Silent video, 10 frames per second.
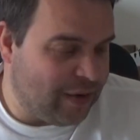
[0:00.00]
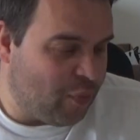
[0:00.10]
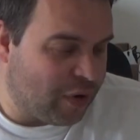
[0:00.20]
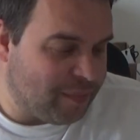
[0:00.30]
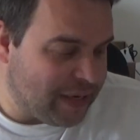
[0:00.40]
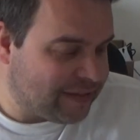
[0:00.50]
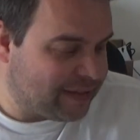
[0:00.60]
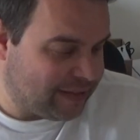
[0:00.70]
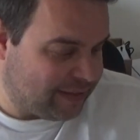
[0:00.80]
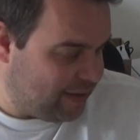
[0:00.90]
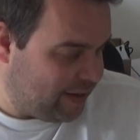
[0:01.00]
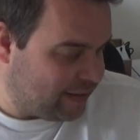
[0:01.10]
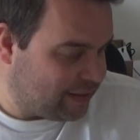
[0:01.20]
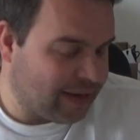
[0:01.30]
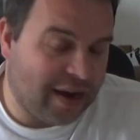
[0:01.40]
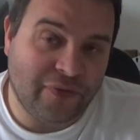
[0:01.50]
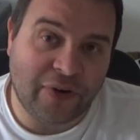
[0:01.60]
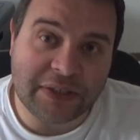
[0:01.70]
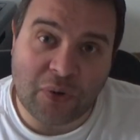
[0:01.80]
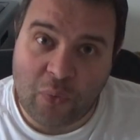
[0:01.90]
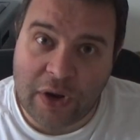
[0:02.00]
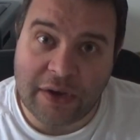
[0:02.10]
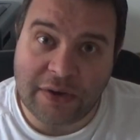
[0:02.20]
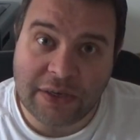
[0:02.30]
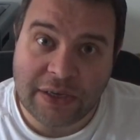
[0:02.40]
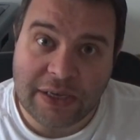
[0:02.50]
What it means is that I found a way